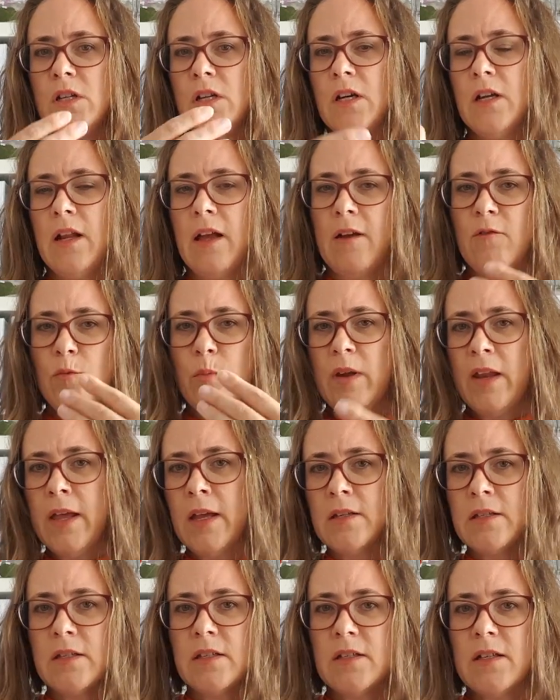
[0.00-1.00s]
You're going to have
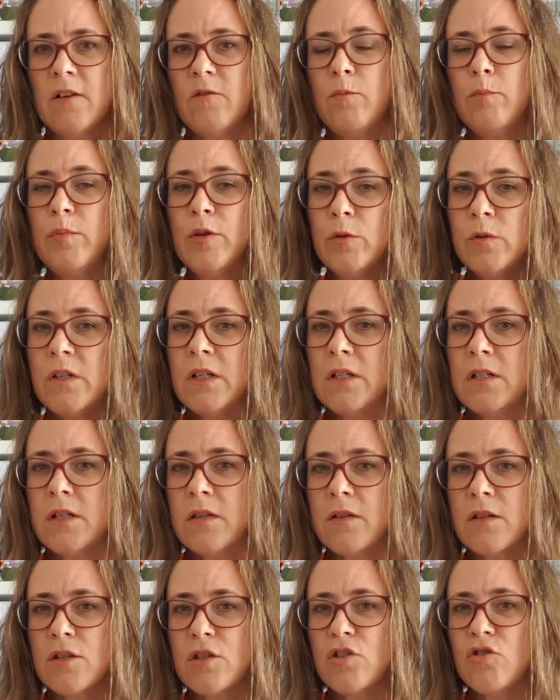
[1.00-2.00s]
plants and stuff built
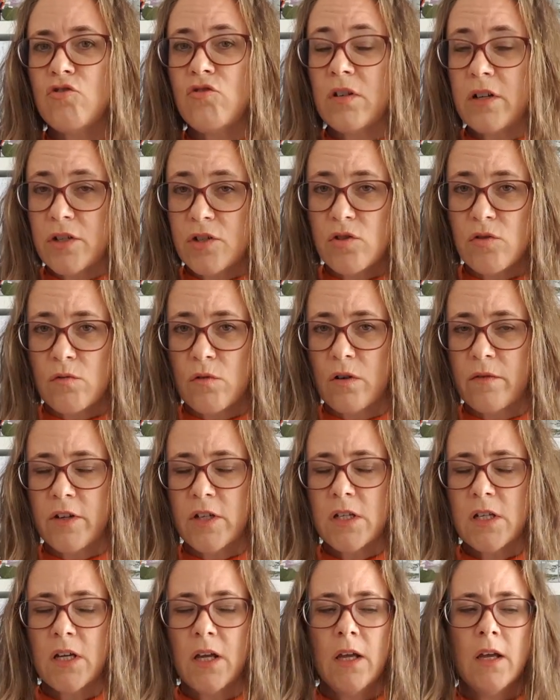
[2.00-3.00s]
into the structure of
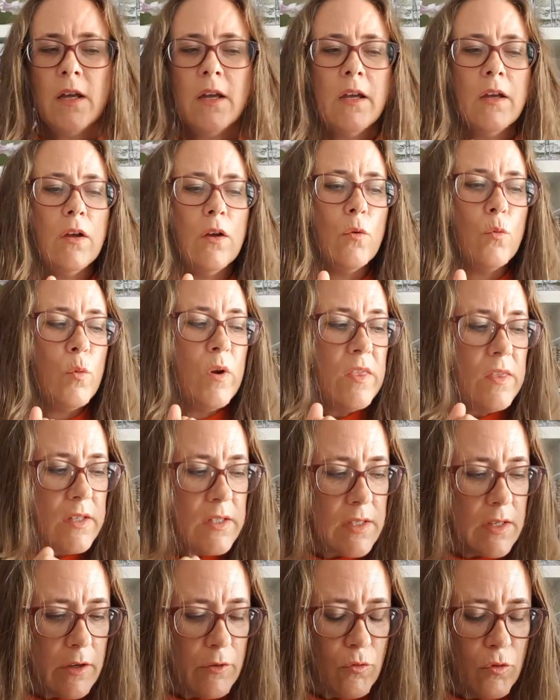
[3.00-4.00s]
it. With the
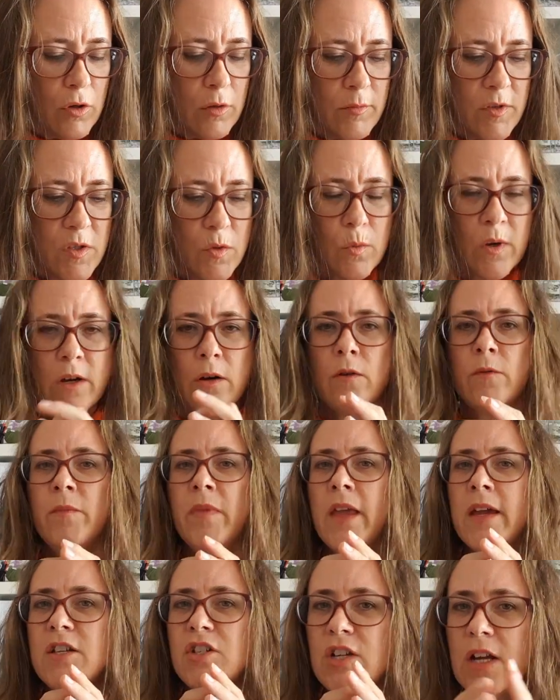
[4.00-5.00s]
sunroom as
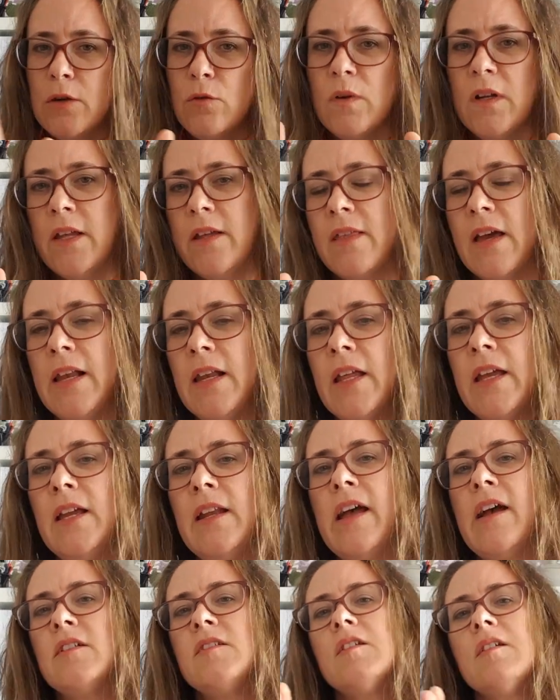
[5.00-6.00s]
well, generally they
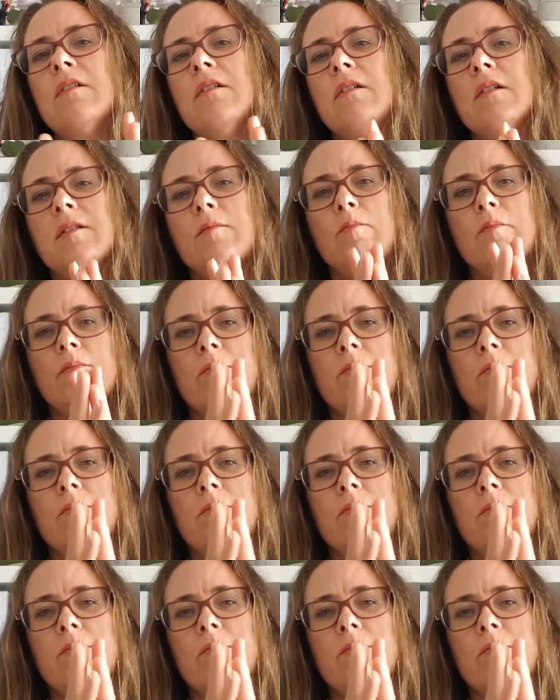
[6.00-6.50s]
lead outside.